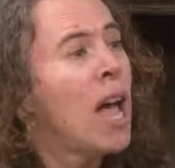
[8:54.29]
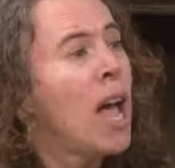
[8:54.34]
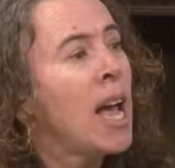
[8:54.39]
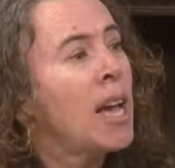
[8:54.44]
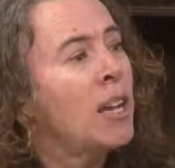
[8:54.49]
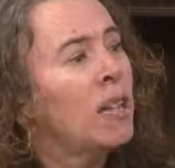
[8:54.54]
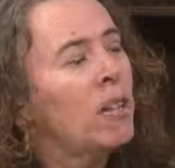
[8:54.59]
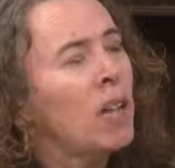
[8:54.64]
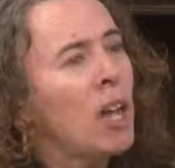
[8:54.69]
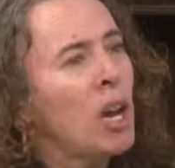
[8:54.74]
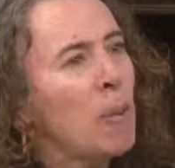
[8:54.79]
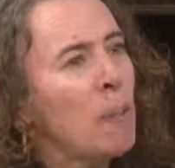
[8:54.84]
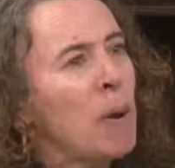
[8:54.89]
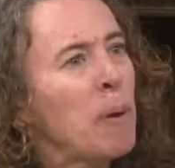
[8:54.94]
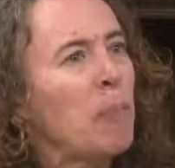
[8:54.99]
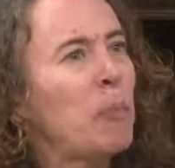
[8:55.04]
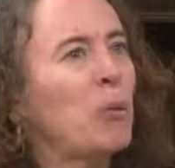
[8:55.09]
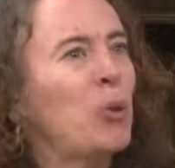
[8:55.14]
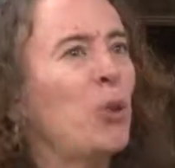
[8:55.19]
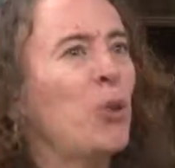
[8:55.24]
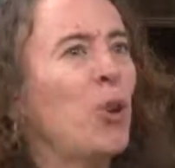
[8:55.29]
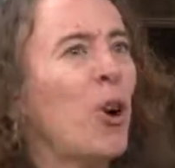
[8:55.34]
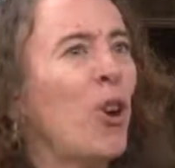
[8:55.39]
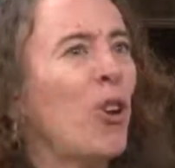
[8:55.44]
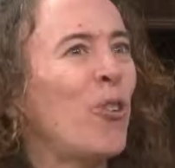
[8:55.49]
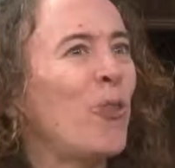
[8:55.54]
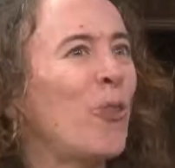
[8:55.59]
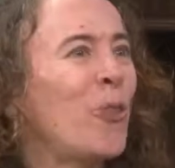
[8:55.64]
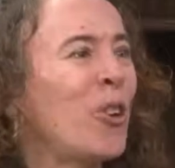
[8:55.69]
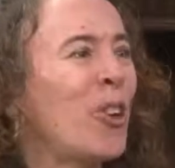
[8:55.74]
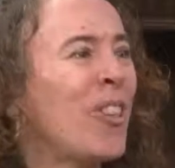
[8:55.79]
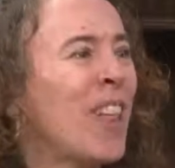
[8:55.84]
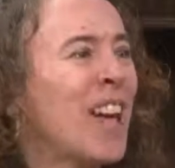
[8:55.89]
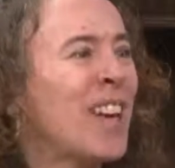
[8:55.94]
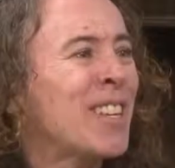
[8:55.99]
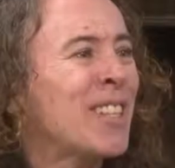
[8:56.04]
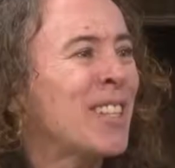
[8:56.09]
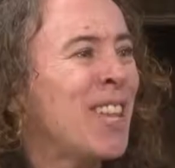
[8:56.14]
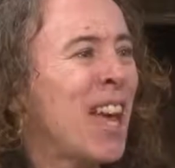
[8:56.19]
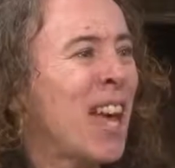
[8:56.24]
And a lot of people do not
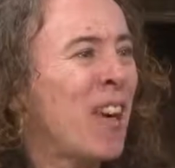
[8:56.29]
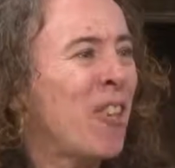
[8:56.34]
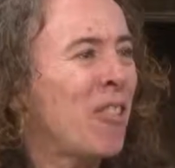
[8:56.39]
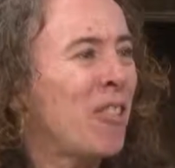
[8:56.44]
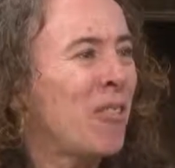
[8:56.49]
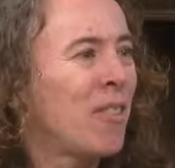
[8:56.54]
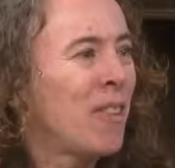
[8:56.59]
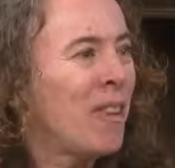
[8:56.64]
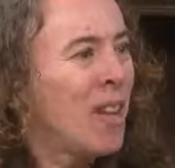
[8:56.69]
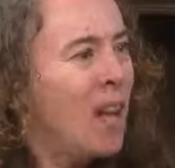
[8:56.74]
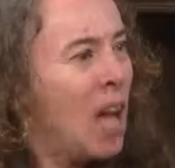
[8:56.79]
realize how